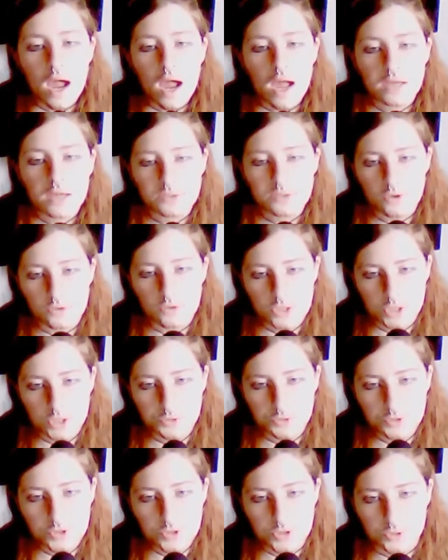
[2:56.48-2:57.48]
As all
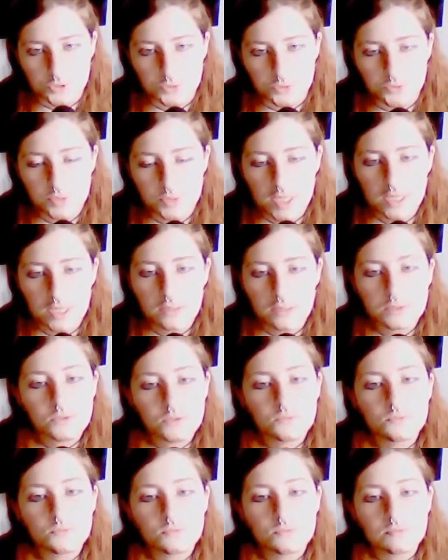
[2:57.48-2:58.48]
children do,
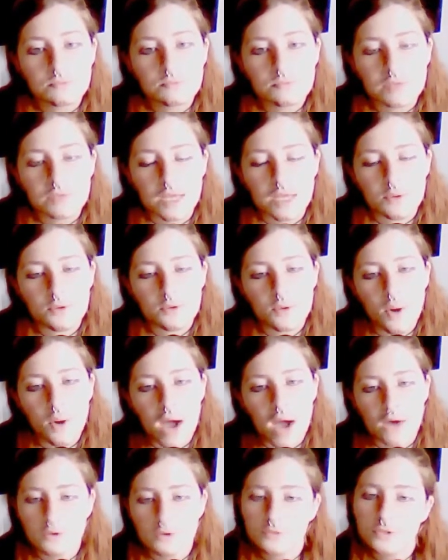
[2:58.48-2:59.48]
they would grow
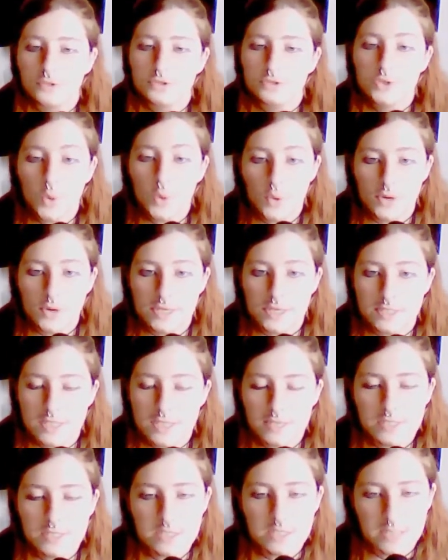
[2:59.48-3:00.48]
out of their toys,
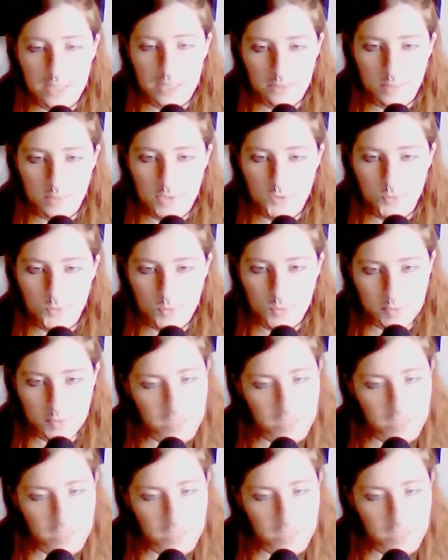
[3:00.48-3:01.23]
and these teddy bears would be